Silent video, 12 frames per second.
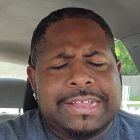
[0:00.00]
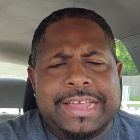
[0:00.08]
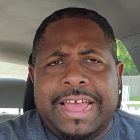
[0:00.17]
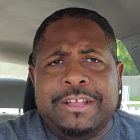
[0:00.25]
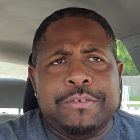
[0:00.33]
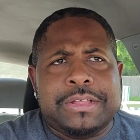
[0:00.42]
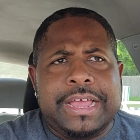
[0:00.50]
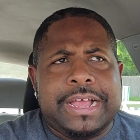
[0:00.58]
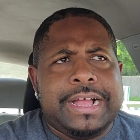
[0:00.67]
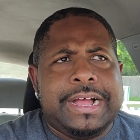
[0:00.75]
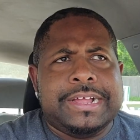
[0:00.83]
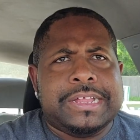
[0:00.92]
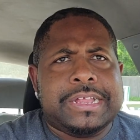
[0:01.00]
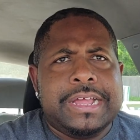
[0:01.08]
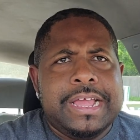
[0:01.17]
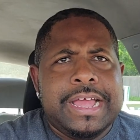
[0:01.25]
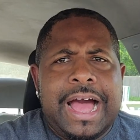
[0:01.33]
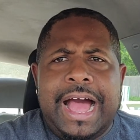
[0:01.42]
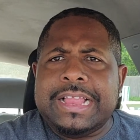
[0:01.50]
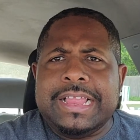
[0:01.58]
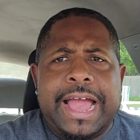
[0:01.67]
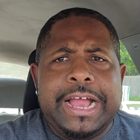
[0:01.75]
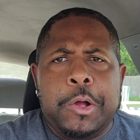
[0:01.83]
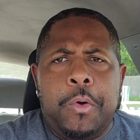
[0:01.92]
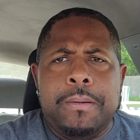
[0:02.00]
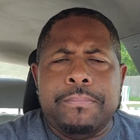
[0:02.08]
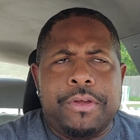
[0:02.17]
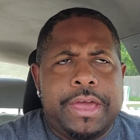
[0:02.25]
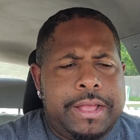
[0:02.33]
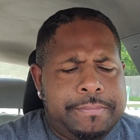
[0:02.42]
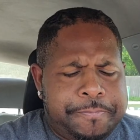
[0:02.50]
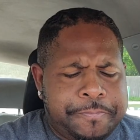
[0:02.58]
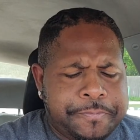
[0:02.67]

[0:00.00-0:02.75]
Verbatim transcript: it's interesting because I like cornbread.